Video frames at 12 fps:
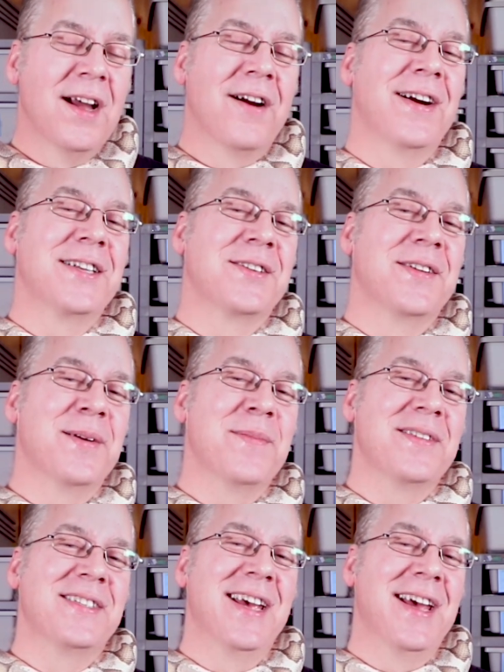All right, so
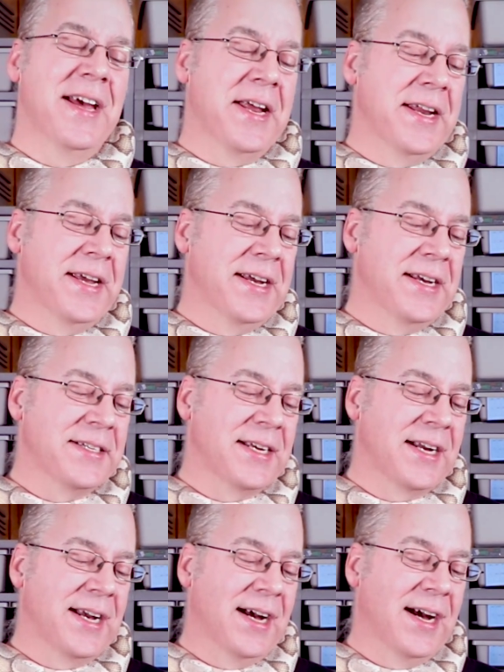number 10 is
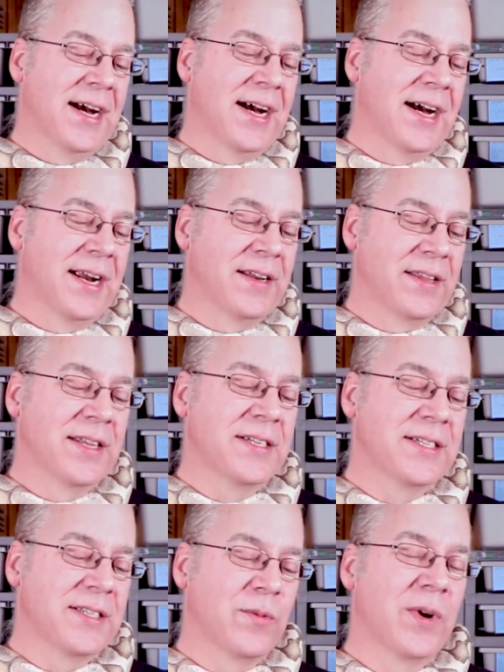a con.
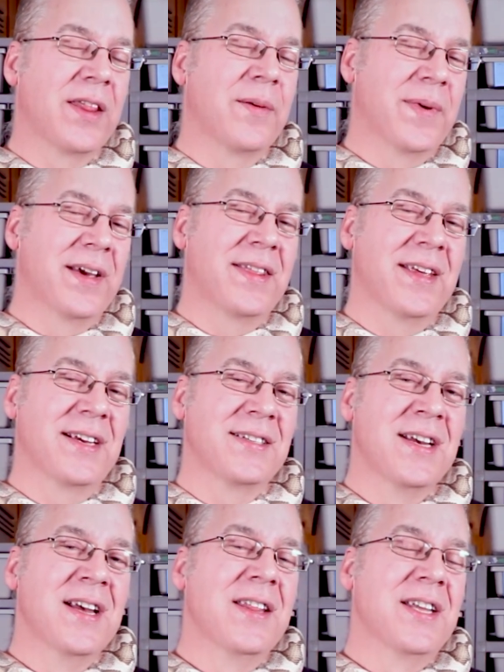This is one of the big
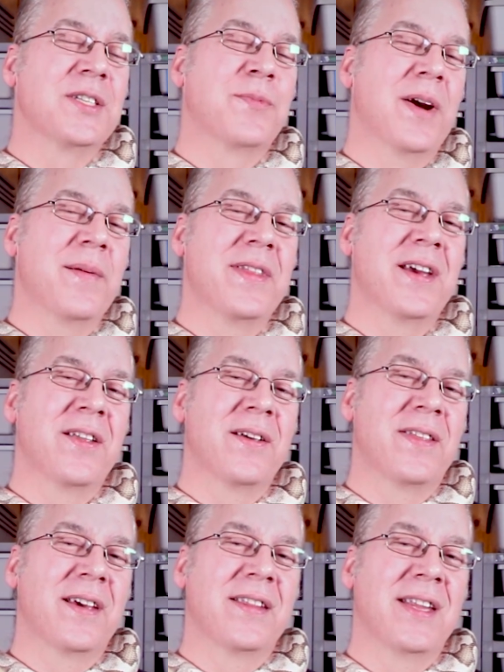things. This is probably the
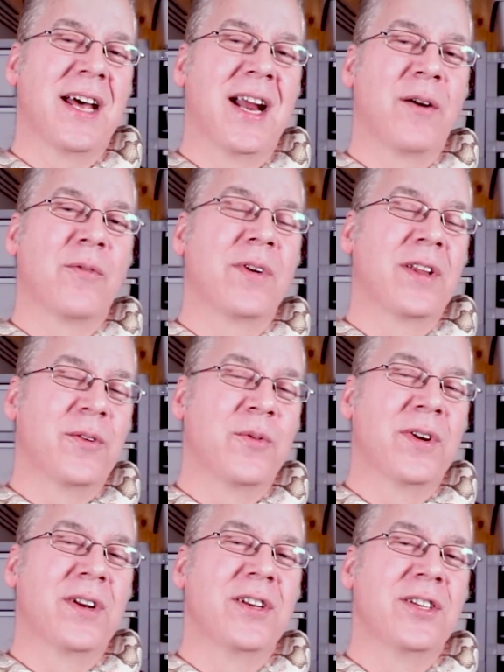other thing that I really
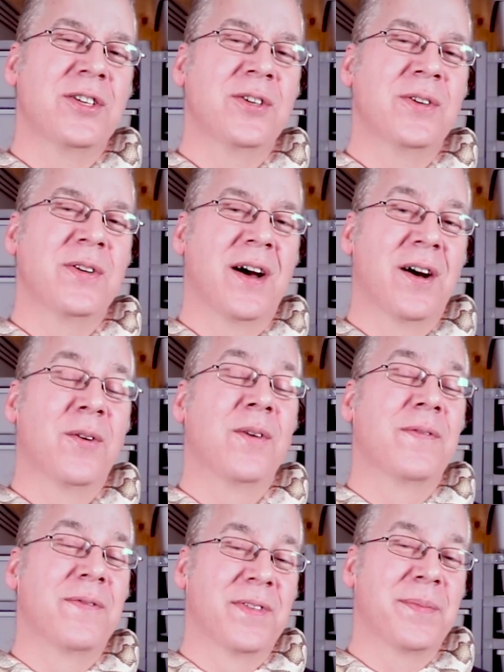wouldn't do a
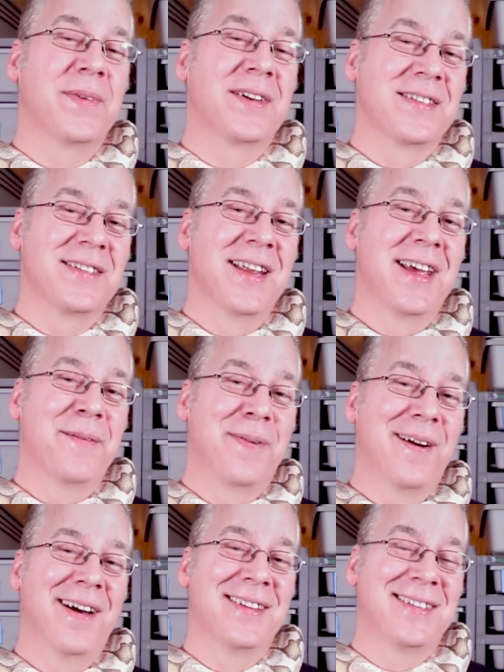whole flipping snake
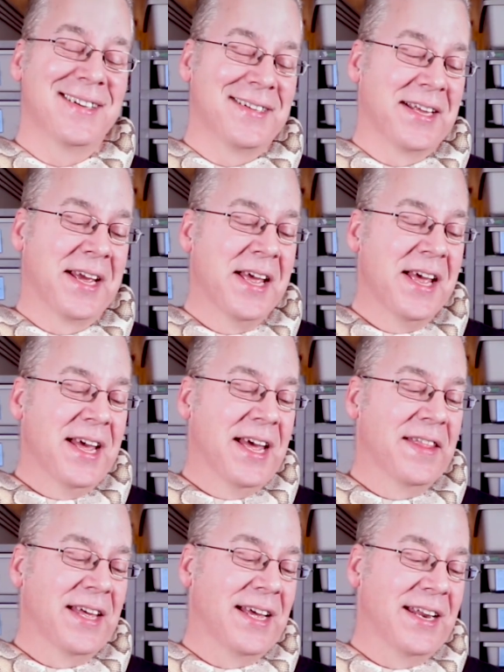process thing,
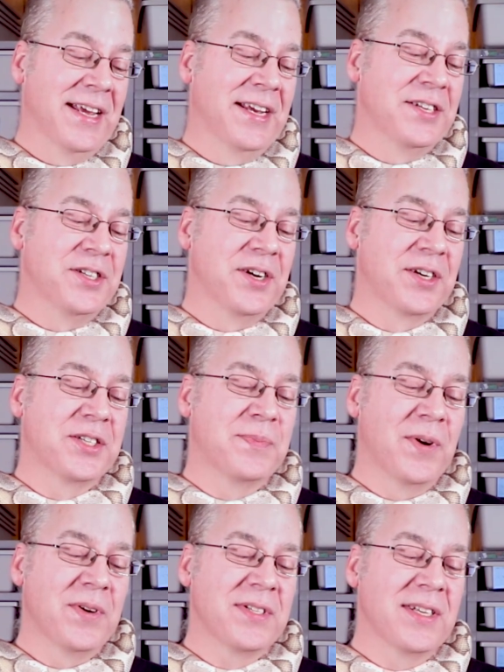and that is you
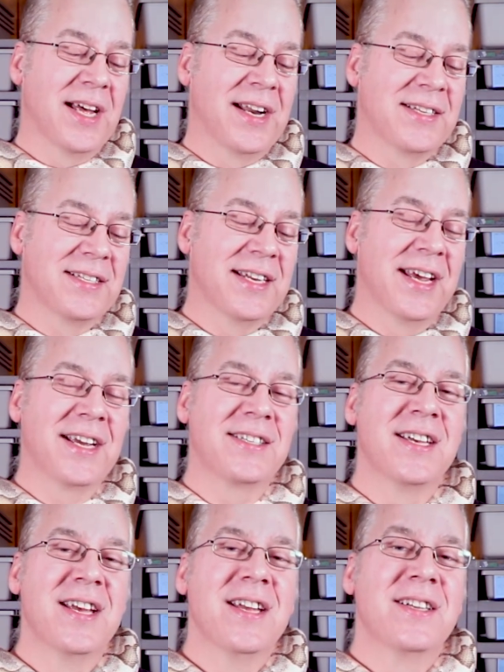expose a lot of
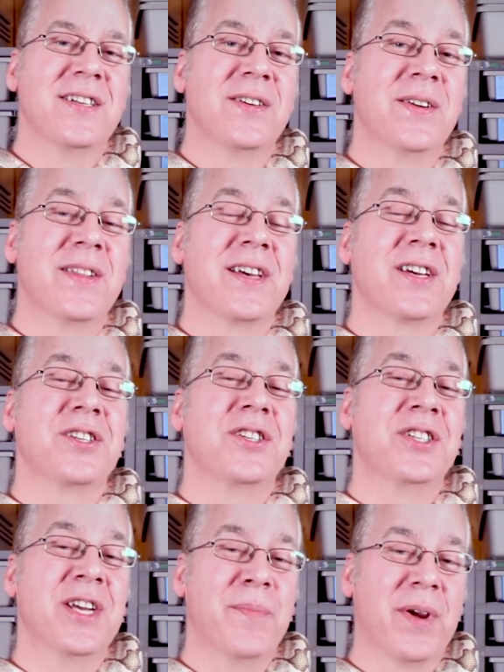snakes to the
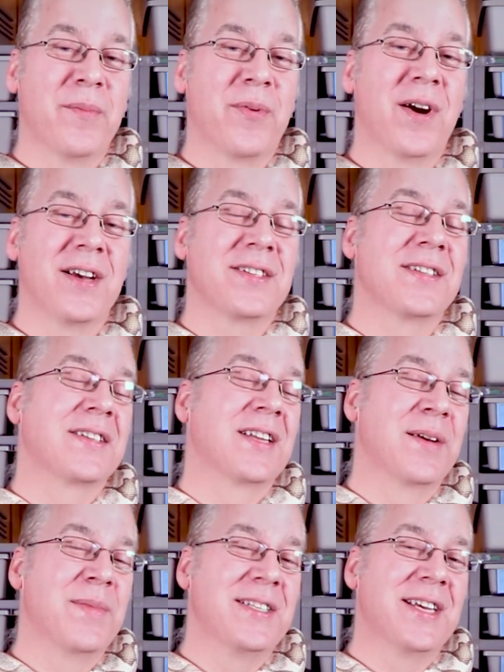shipping process.
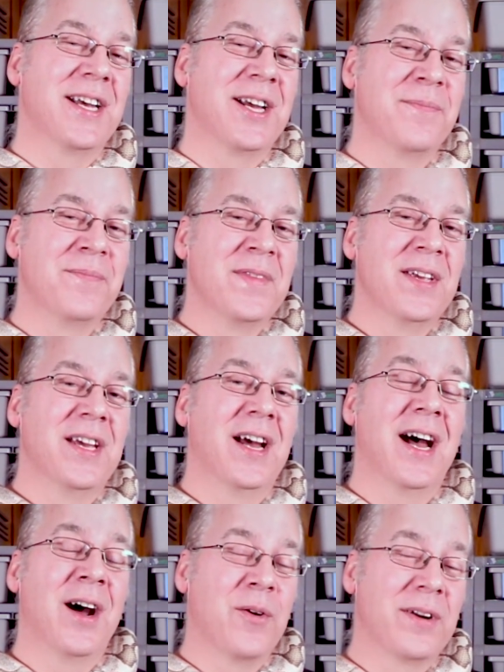And let me tell you, yeah,
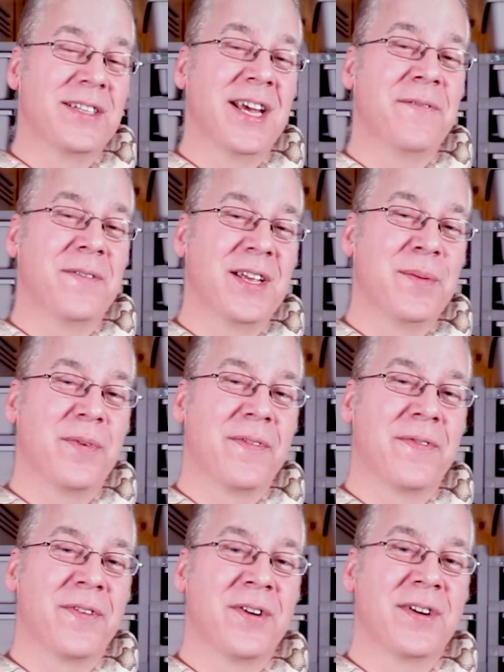I would definitely
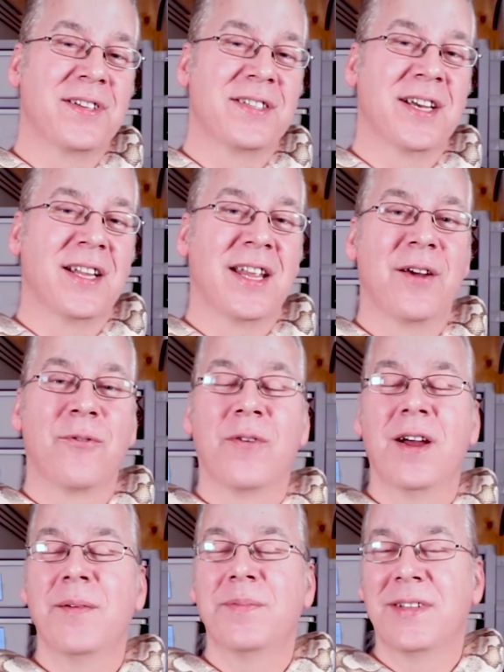prefer to sell at
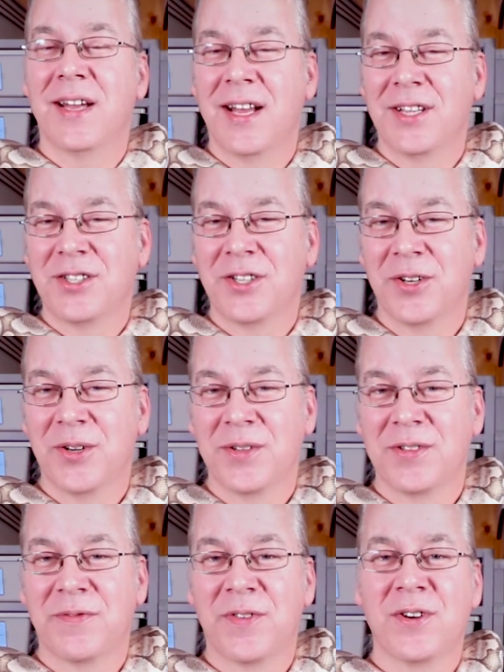reptile
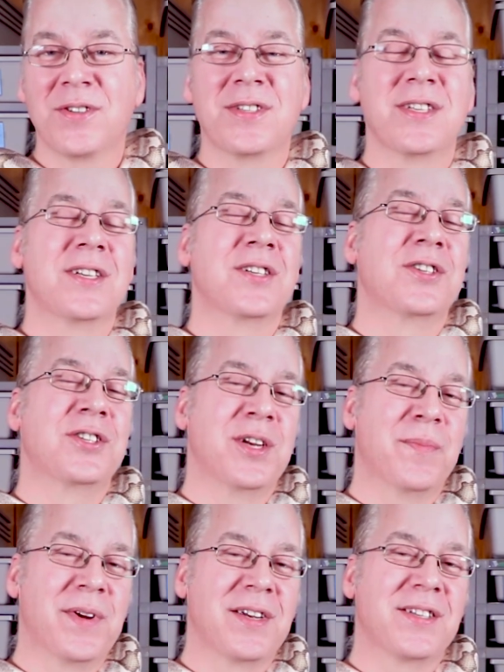shows versus
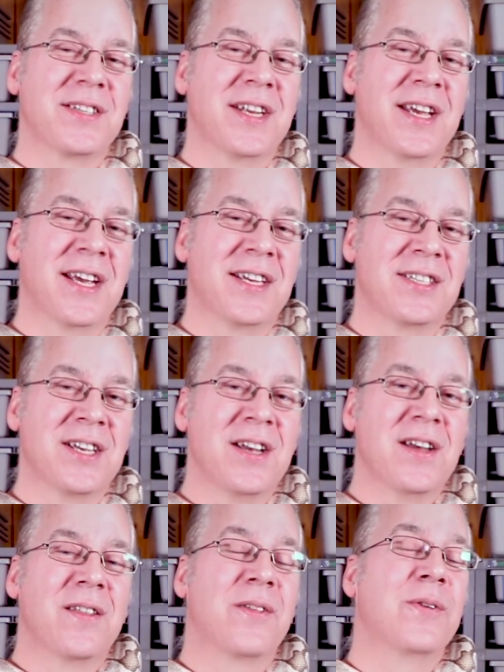shipping snakes
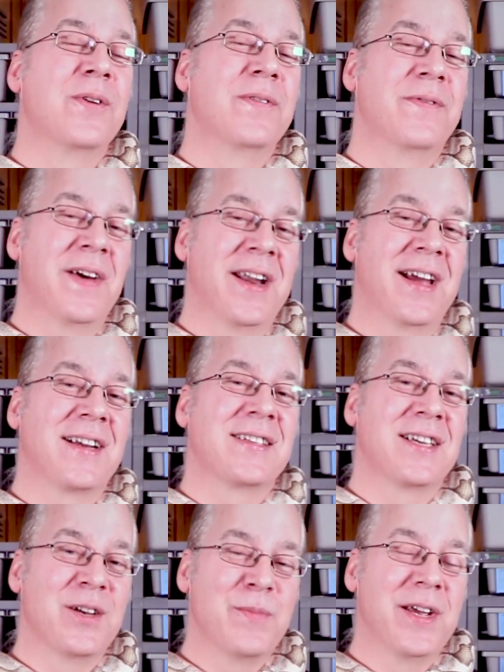through FedEx.
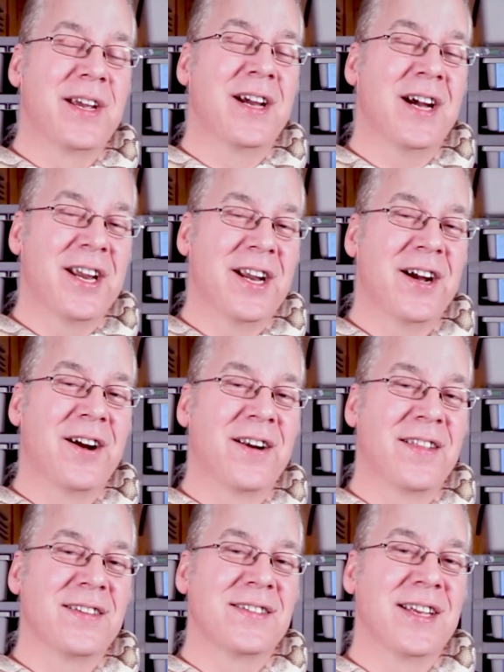It can be kind of
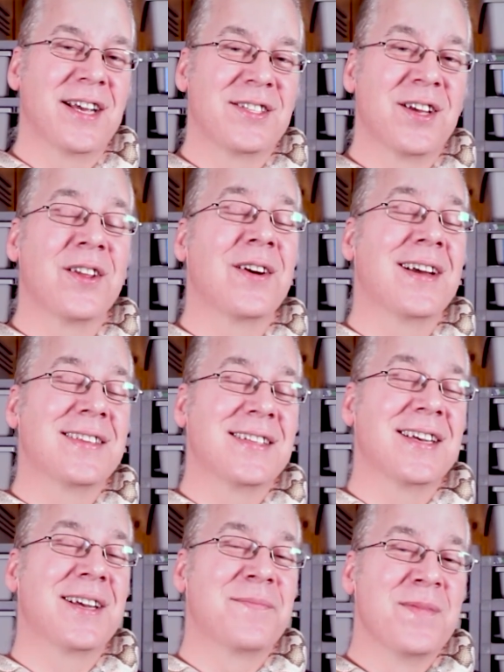hard on the snakes. Although I'd
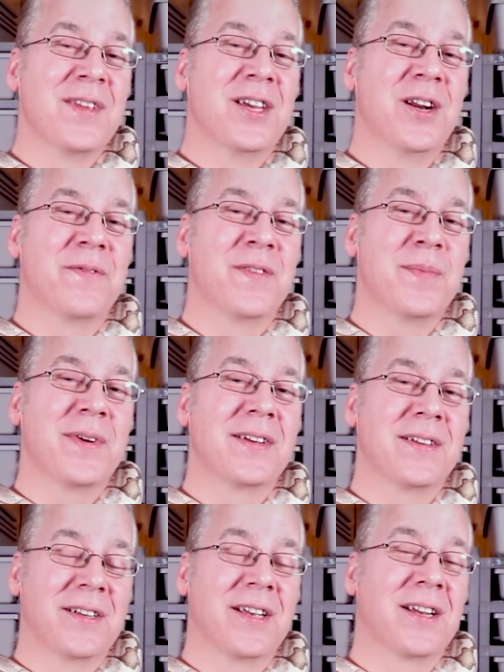say, you know,
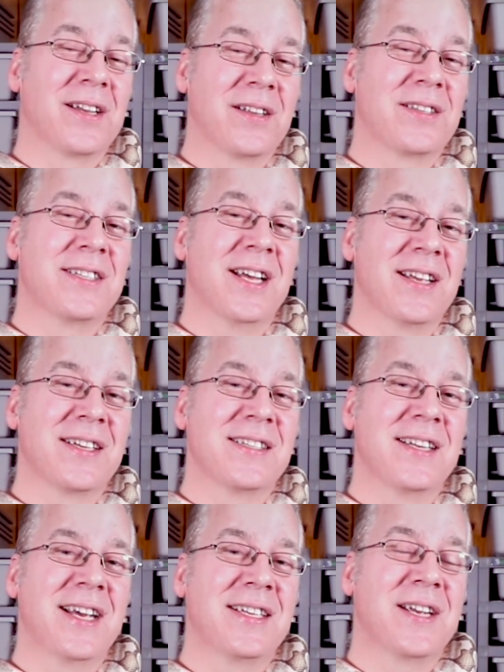flipping, selling
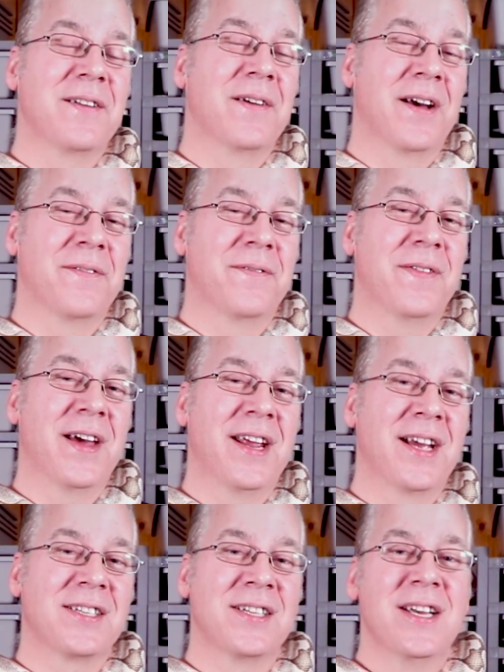snakes on
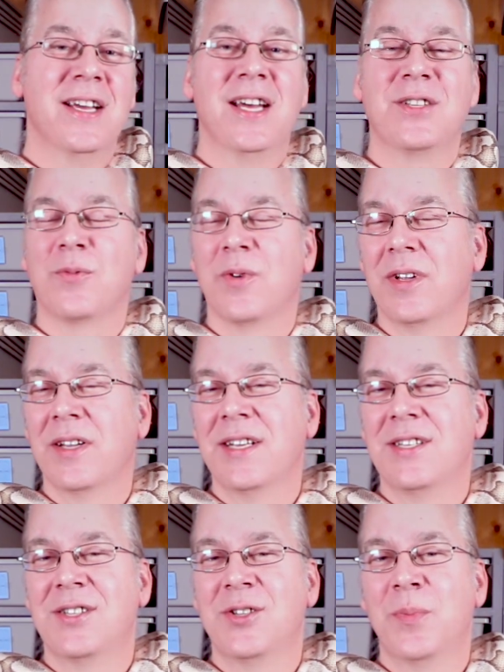FedEx, it's
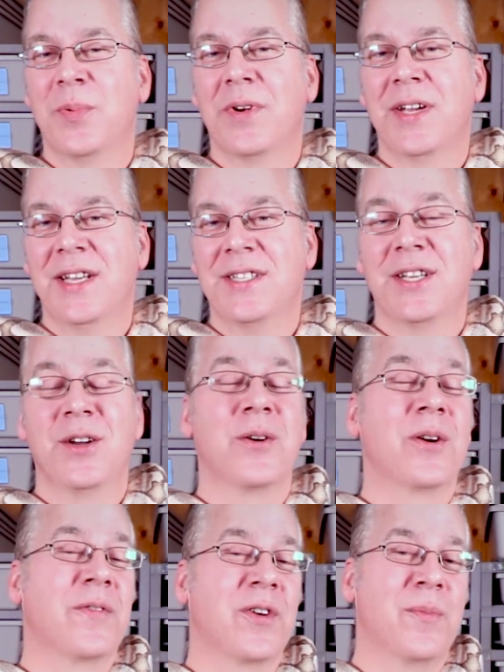really super easy.
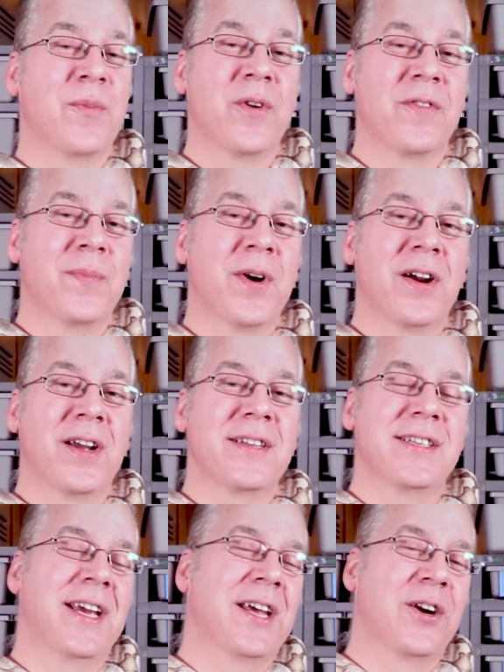Going over to
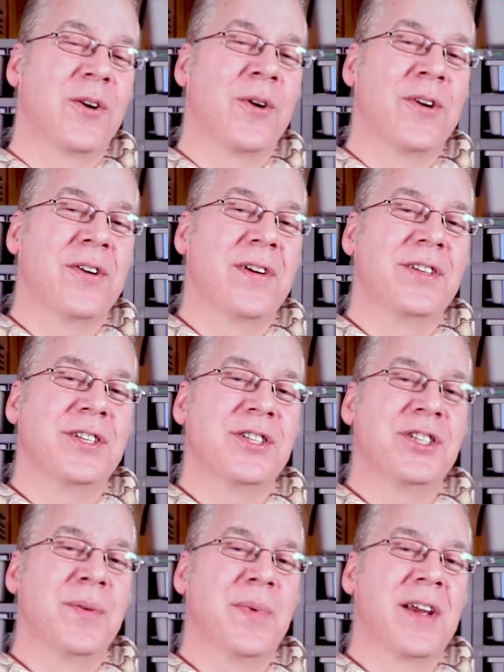Morphmarket, taking an order and
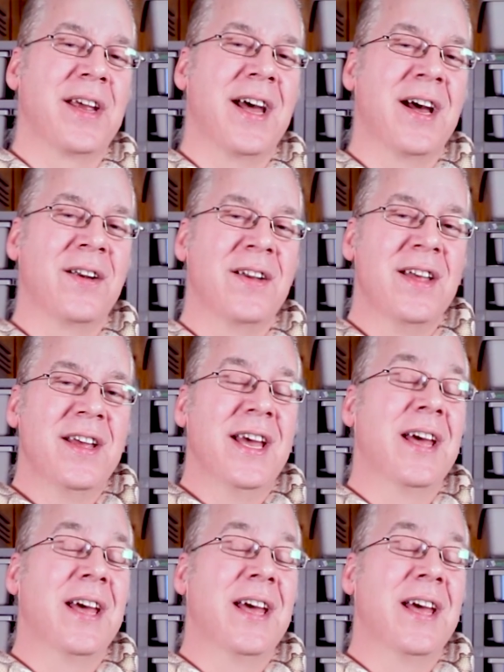just shipping it out.